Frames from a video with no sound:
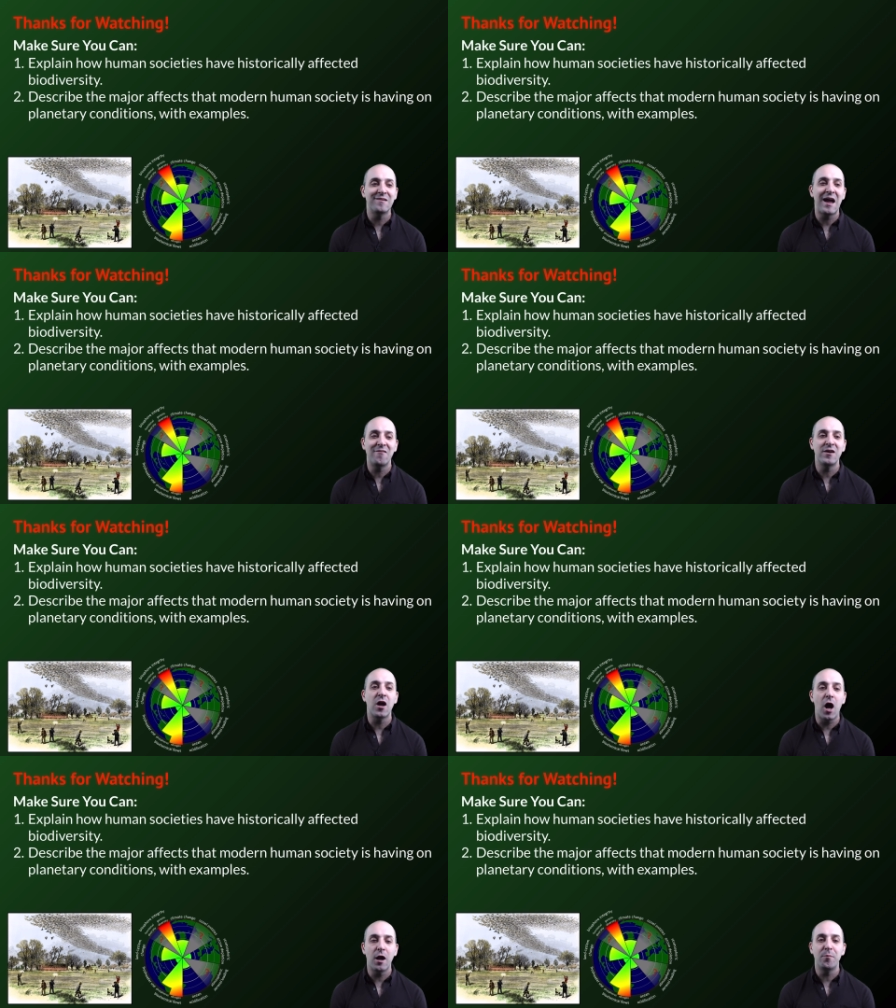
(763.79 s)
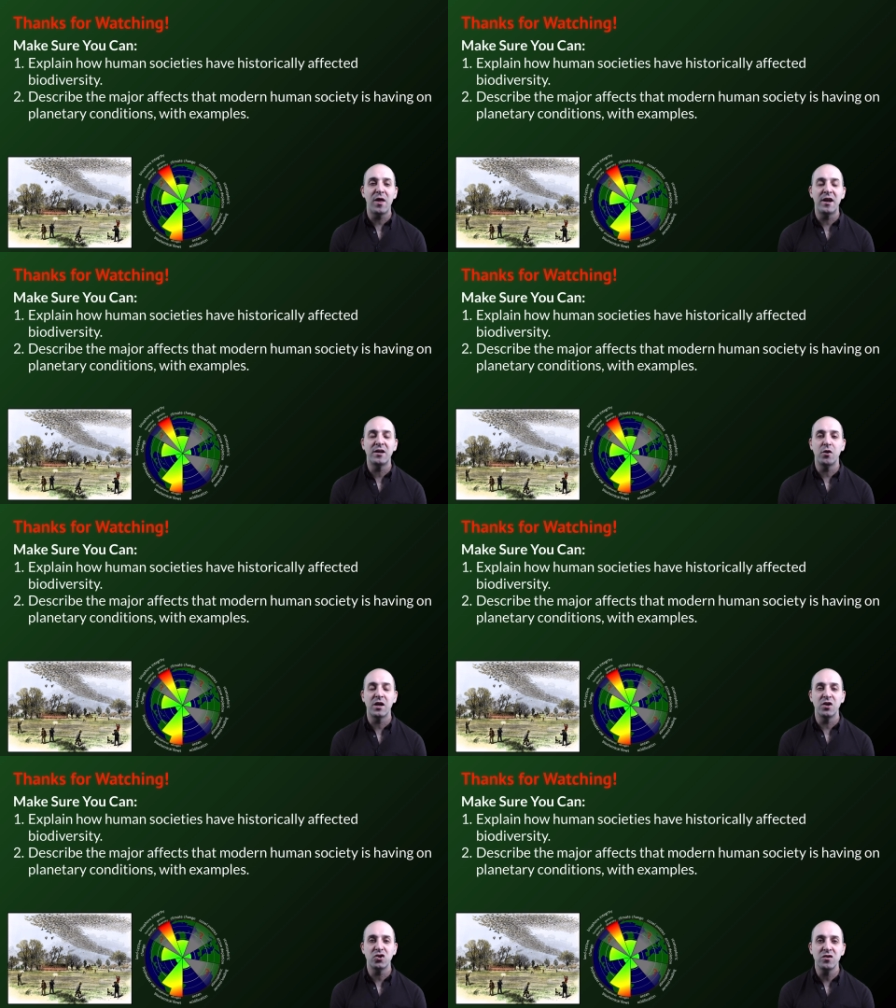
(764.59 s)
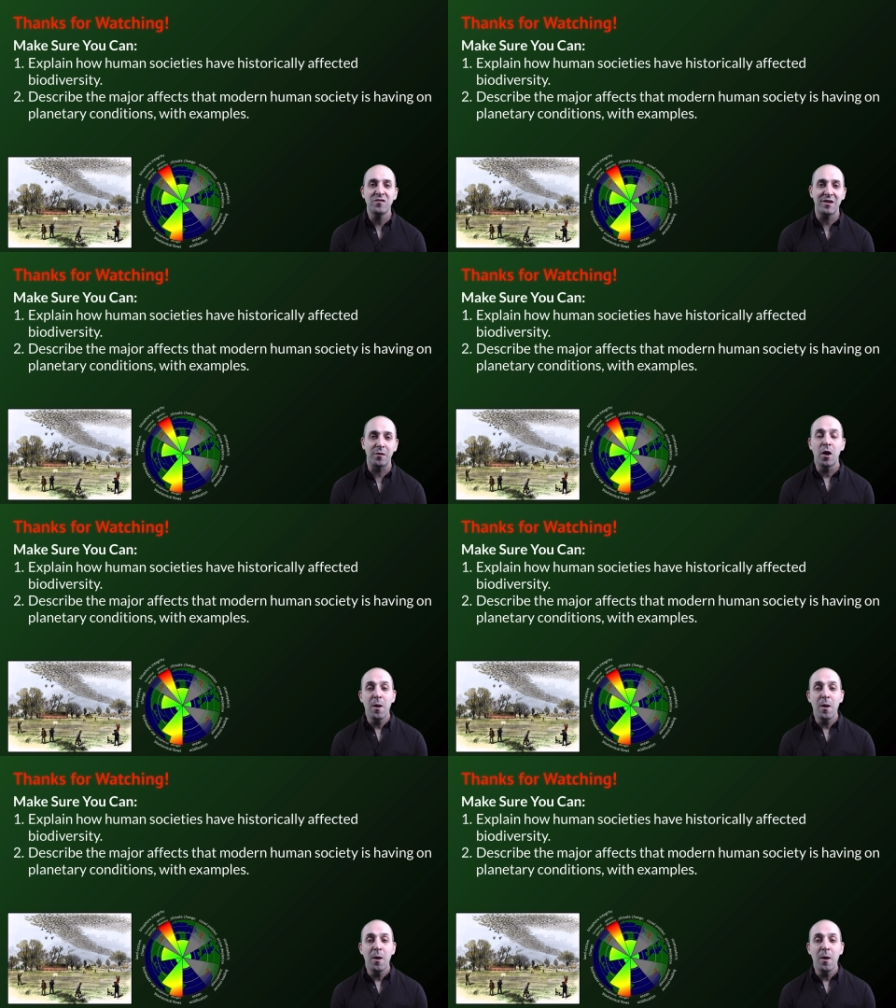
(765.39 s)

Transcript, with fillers: having on planetary conditions and